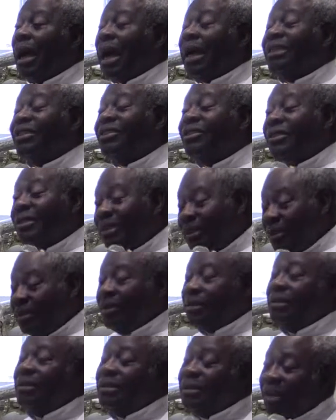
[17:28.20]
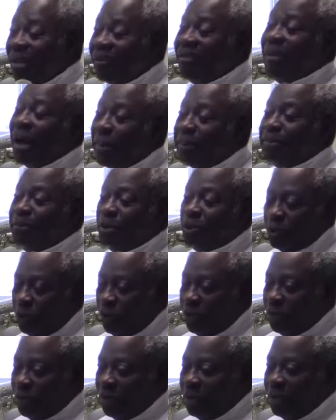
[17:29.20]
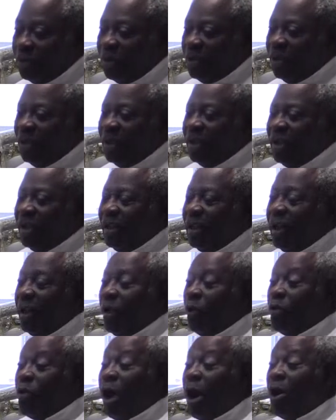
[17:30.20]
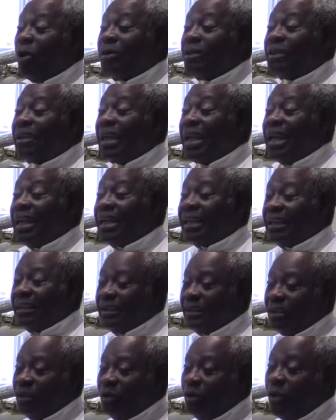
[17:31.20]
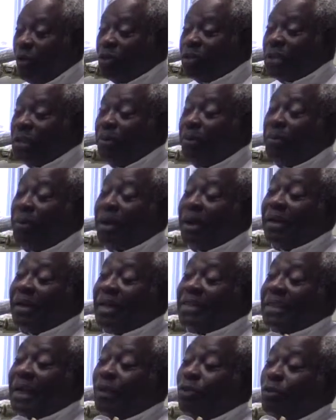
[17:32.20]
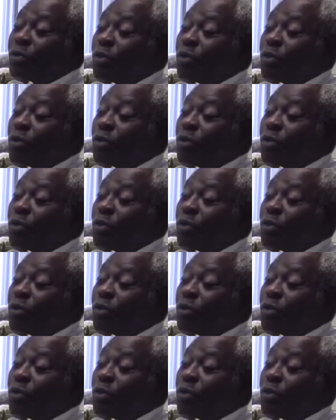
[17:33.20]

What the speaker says: At rapture, we are all taken, those in paradise and